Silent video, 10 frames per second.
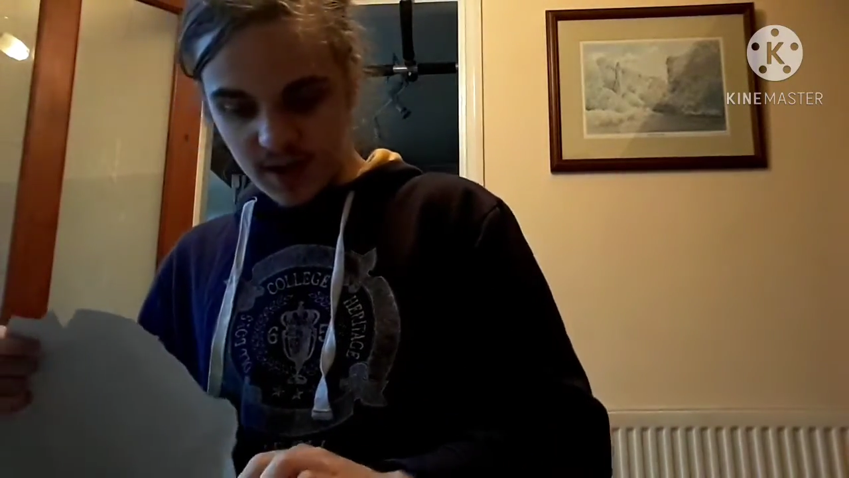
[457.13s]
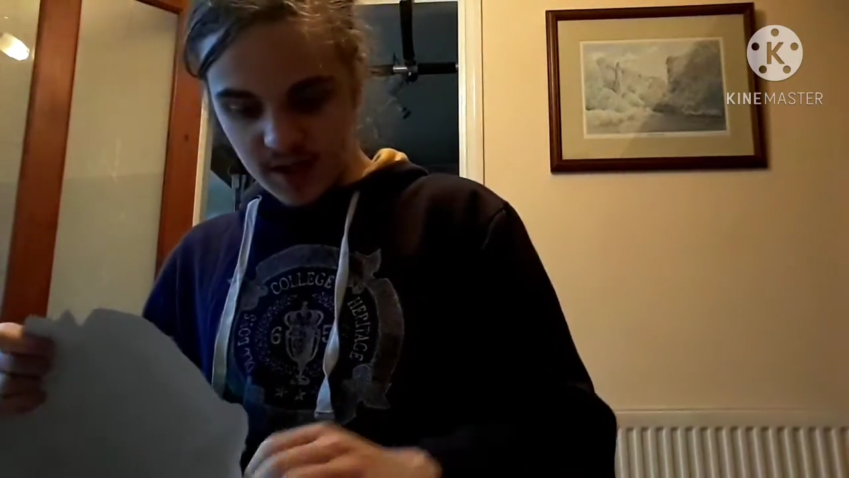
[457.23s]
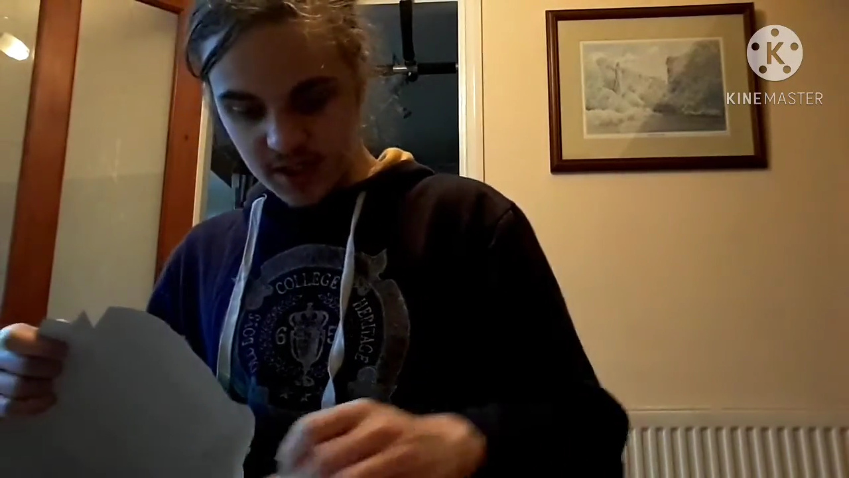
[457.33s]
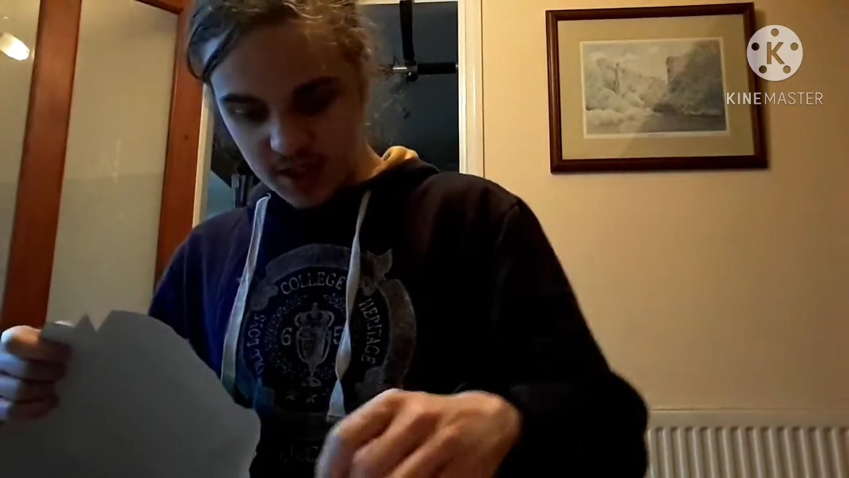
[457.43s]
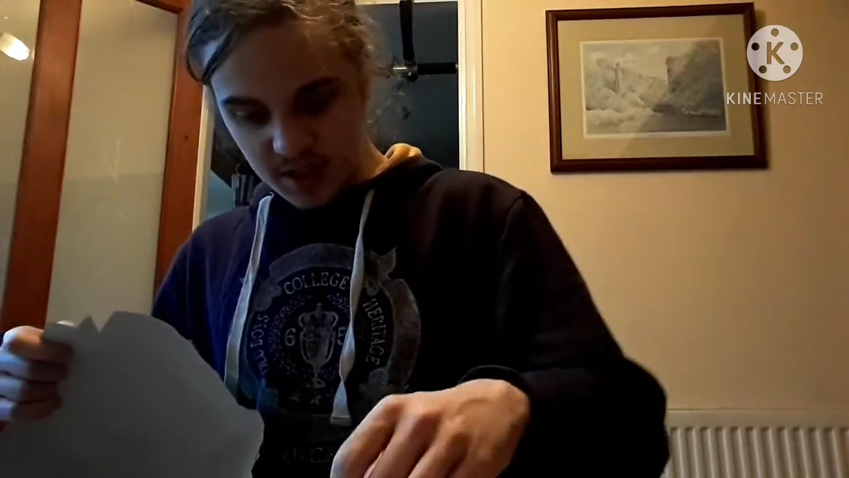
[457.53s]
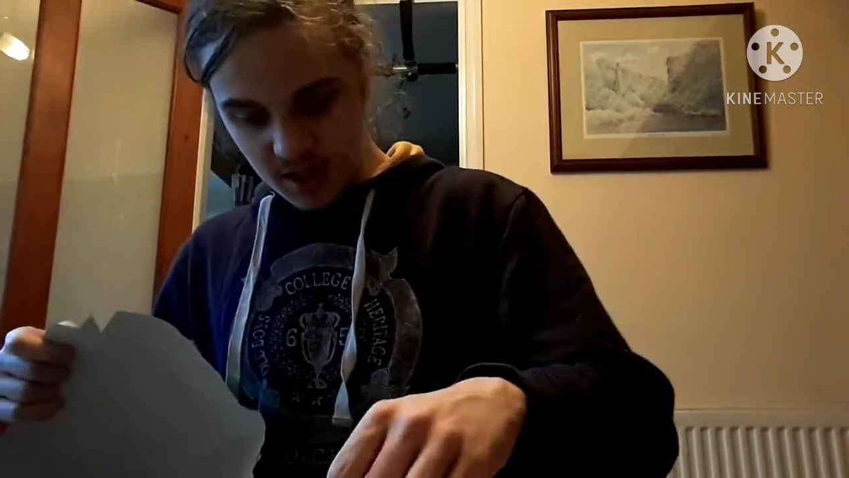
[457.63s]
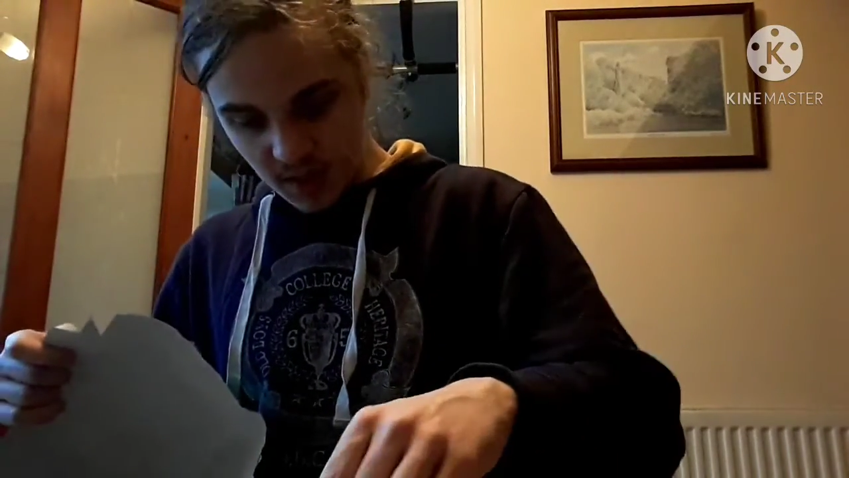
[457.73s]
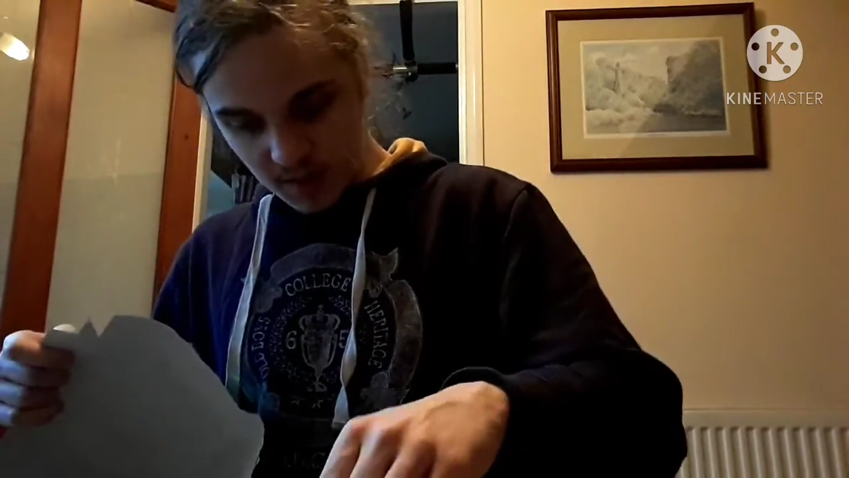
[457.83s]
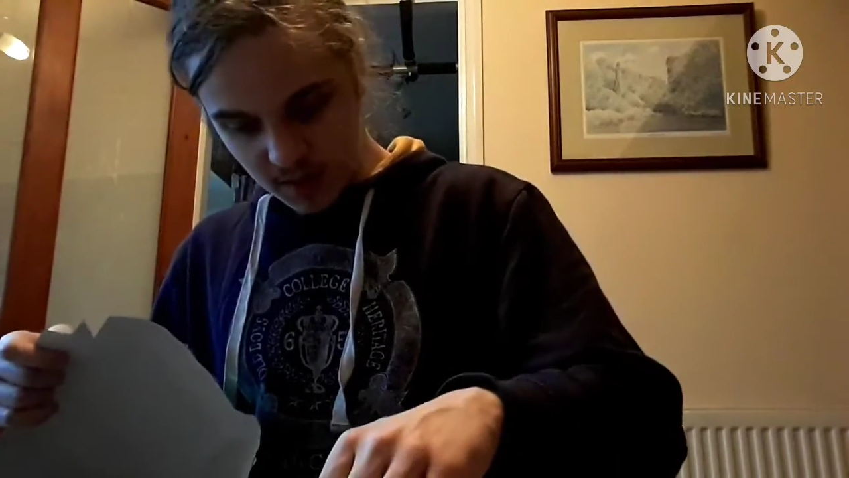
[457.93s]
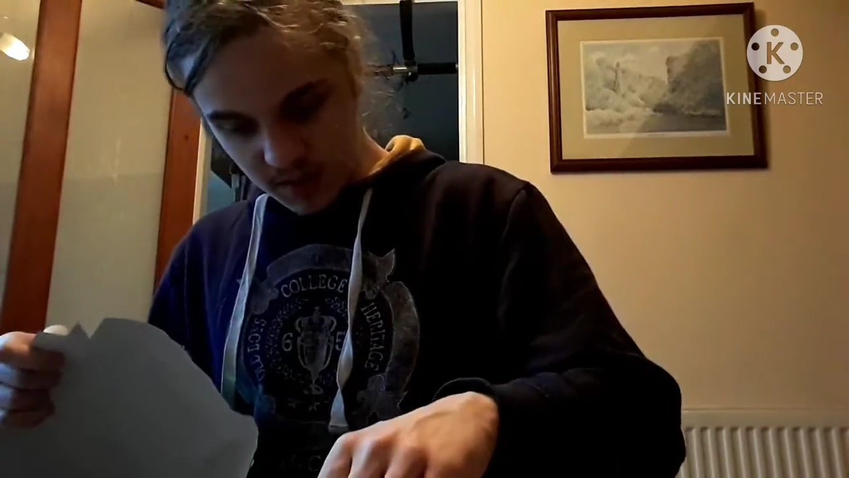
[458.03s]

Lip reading: just don't